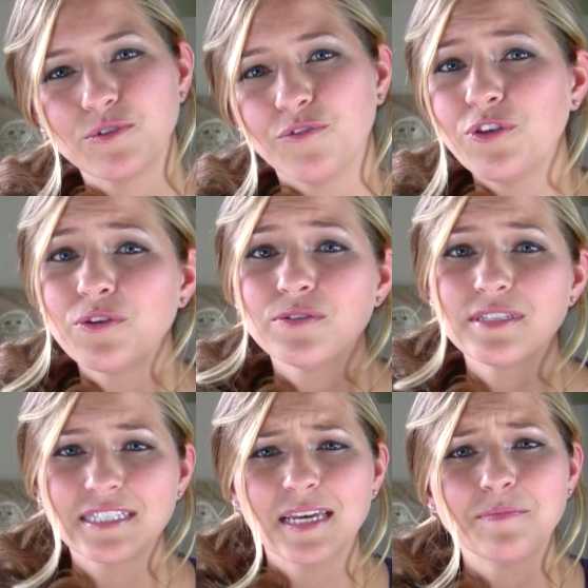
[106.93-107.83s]

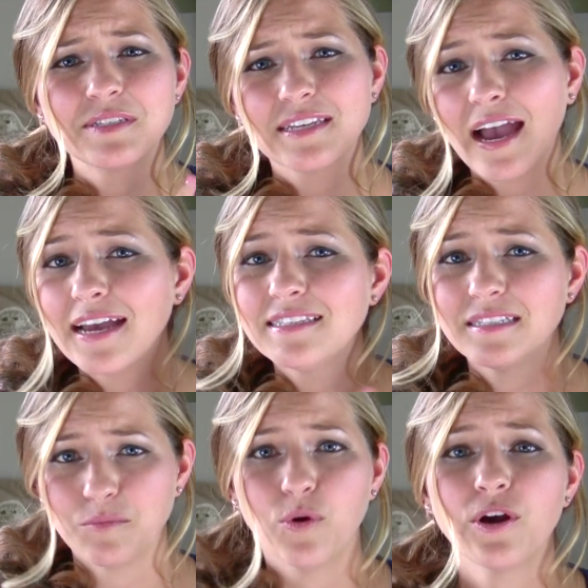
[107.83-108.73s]
reviews, tips, guides,
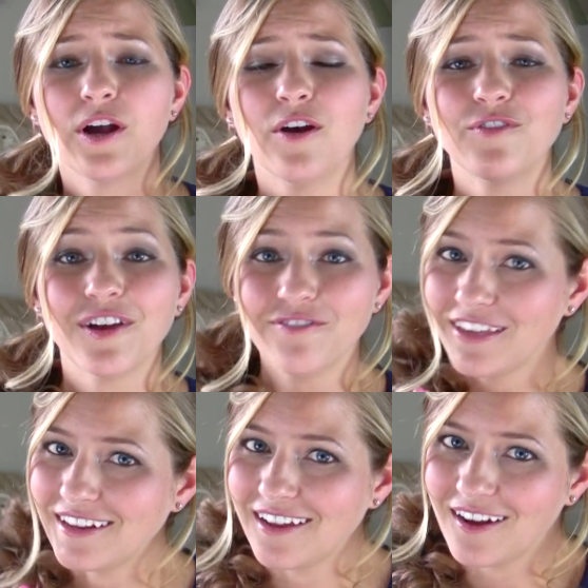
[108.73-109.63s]
and more over at
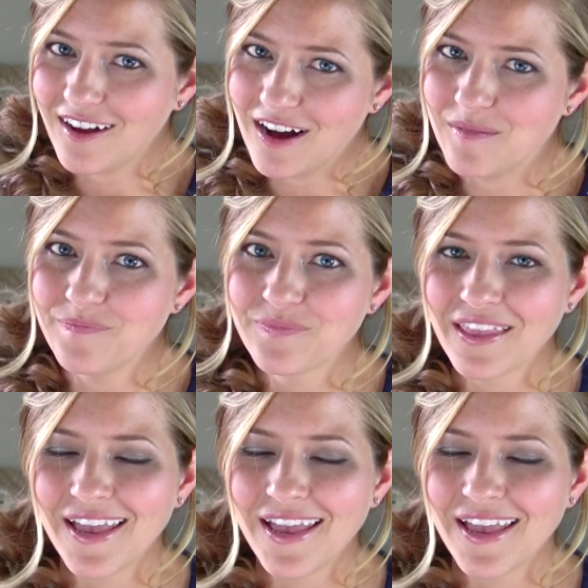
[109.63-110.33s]
vegan.com.